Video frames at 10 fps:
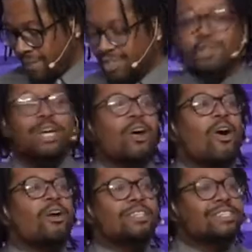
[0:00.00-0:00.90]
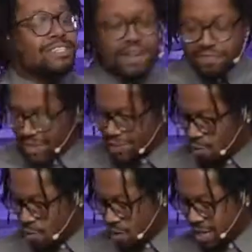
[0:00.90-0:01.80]
That you get all the stuff that
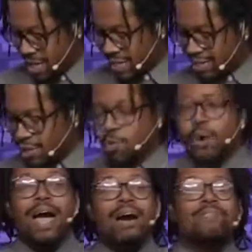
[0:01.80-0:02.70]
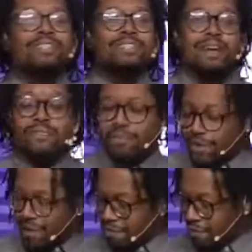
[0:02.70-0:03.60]
you want. That you will have a
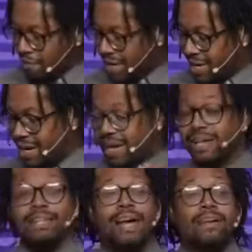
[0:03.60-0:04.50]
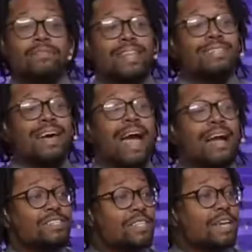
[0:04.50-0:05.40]
suffering free life. That's
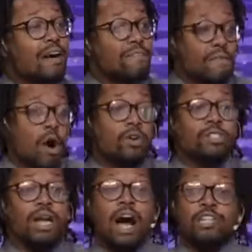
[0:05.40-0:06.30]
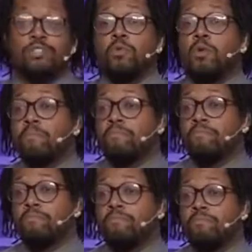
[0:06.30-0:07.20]
actually a false gospel.
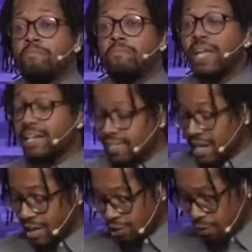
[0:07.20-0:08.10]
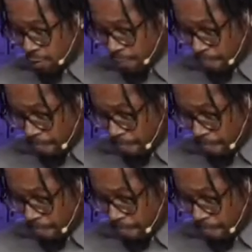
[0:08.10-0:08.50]
That is not true.